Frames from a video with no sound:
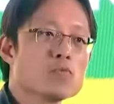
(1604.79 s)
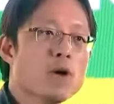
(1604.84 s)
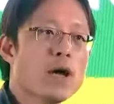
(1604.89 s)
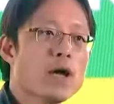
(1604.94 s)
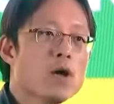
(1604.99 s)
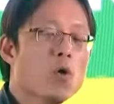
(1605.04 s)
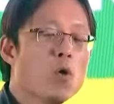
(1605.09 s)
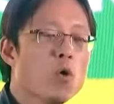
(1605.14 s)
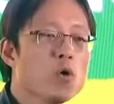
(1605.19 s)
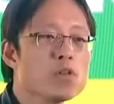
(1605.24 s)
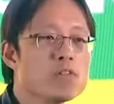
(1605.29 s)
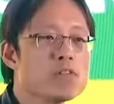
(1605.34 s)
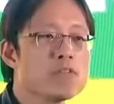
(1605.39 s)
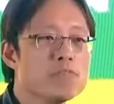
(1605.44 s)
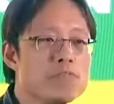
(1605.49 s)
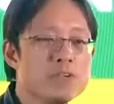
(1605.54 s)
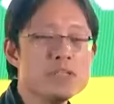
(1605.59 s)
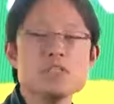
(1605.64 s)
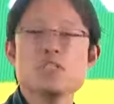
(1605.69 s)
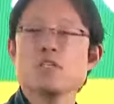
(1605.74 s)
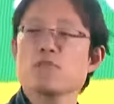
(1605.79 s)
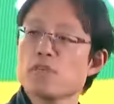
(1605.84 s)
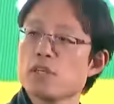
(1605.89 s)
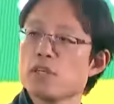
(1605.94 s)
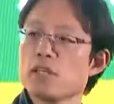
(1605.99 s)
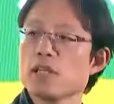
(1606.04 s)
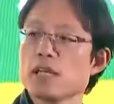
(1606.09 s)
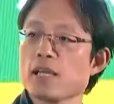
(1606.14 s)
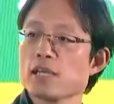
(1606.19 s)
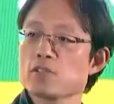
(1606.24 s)
why all of the VC
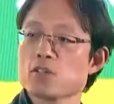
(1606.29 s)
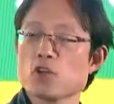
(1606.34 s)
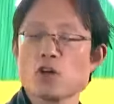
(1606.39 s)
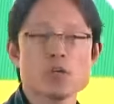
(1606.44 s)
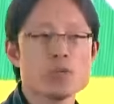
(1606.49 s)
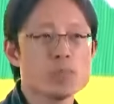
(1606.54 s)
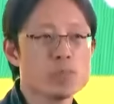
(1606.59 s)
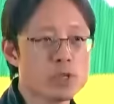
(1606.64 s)
funding has gone